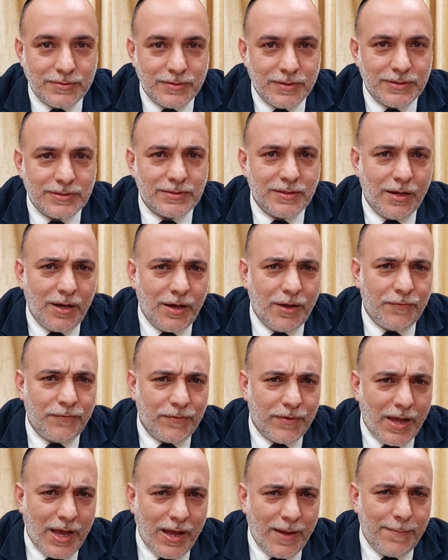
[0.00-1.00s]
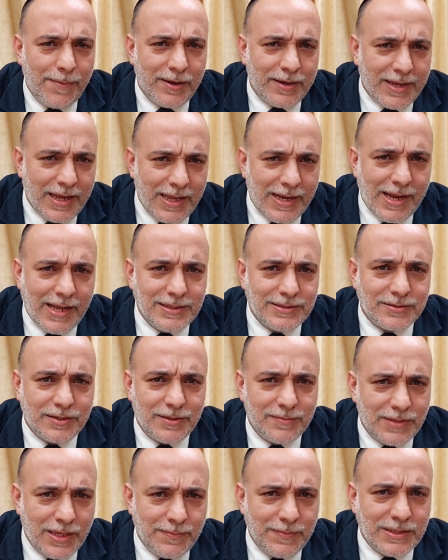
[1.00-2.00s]
so he says, if Abba can't answer
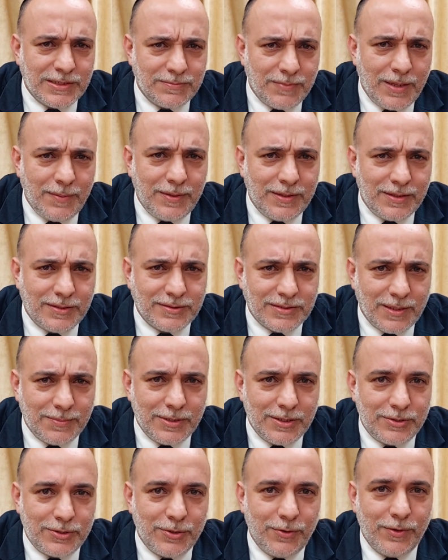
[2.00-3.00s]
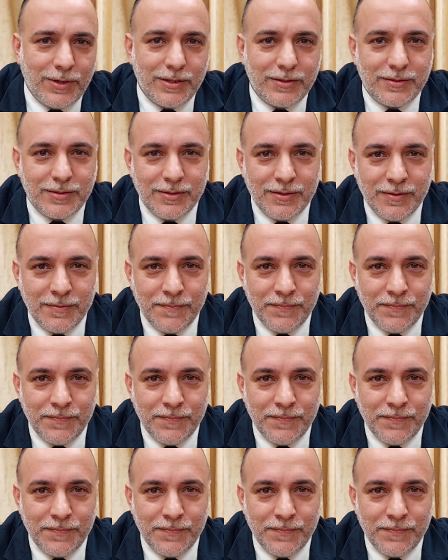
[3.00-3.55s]
him, that means maybe there's something to it.